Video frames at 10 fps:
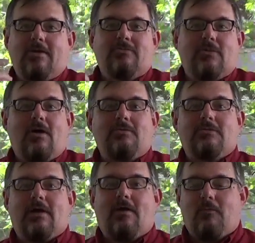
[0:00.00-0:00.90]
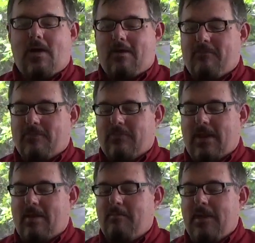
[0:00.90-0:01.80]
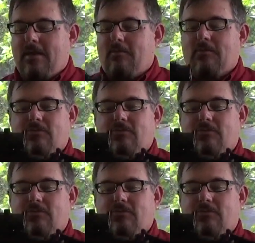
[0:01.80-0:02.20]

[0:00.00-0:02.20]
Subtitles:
assault style rifles that I built was